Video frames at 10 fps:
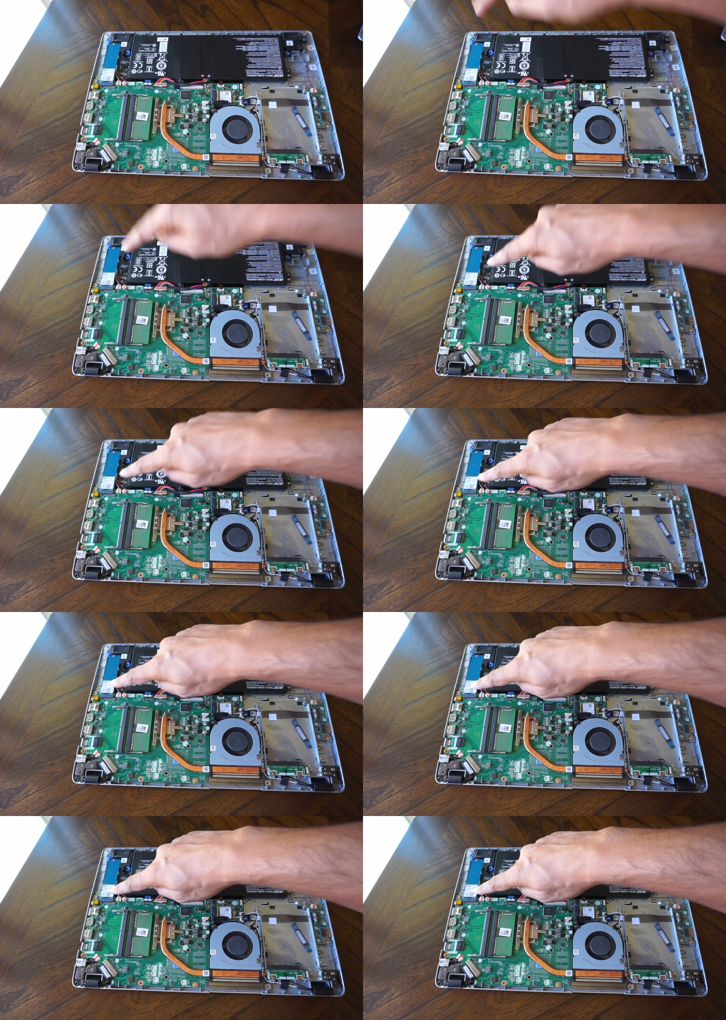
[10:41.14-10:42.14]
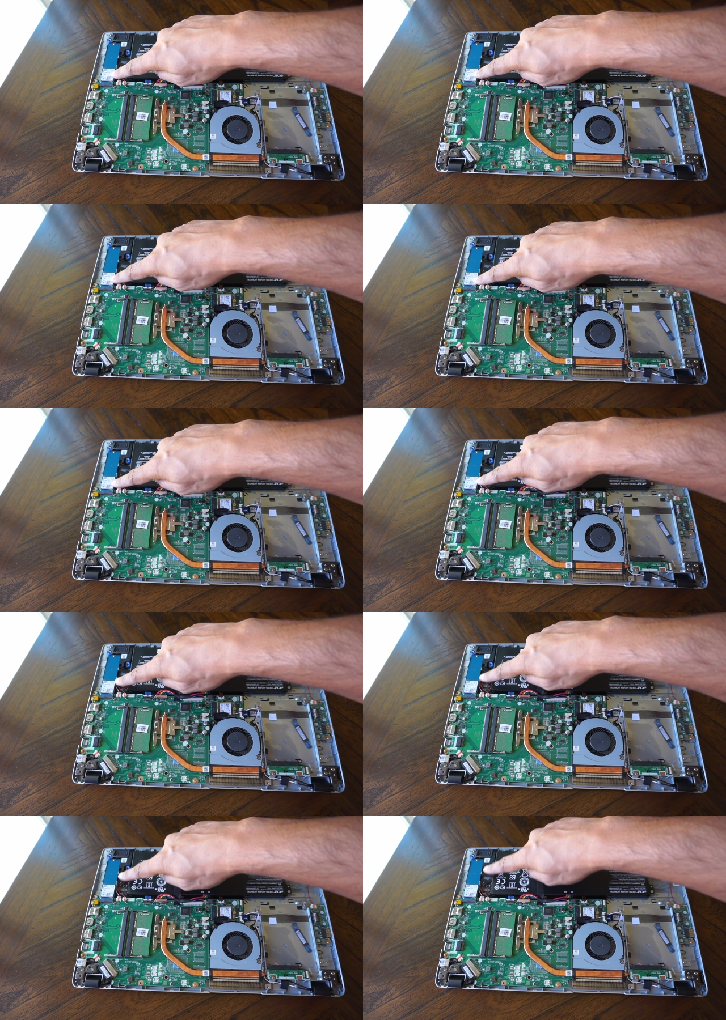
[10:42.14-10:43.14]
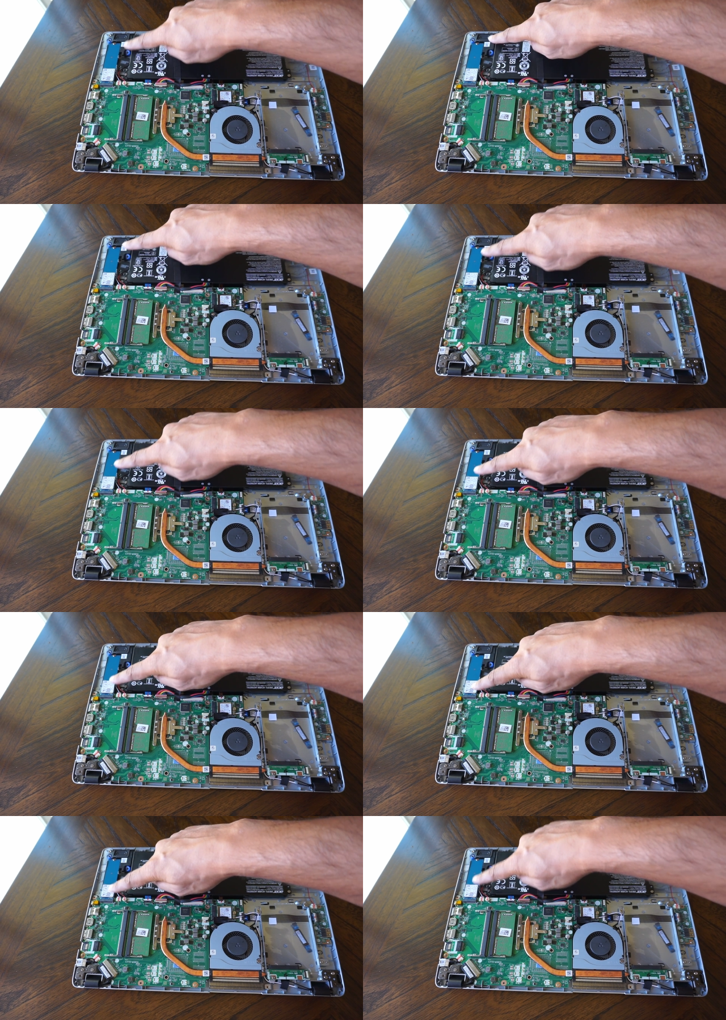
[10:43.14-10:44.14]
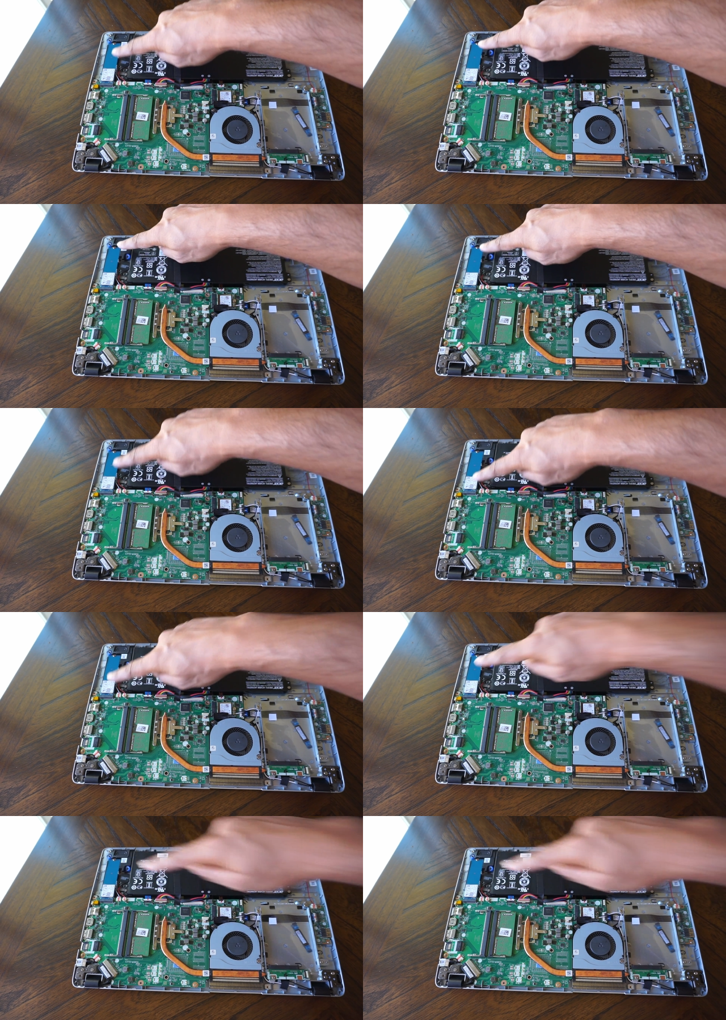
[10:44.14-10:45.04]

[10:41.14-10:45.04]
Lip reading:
No face is visible, so there are no lips to read.